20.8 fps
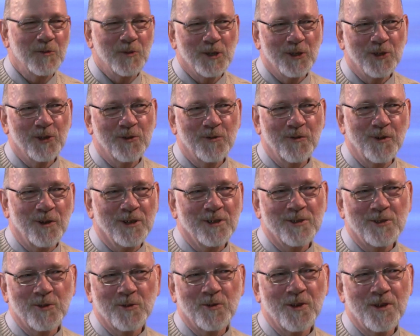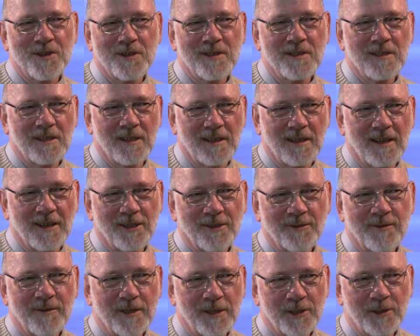Got to be good friends with a
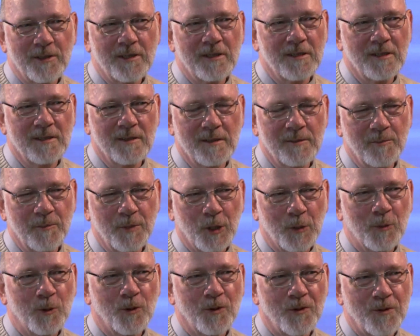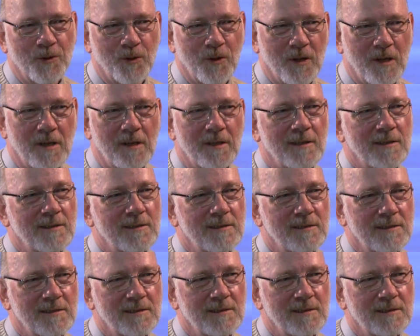lot of neat people through that.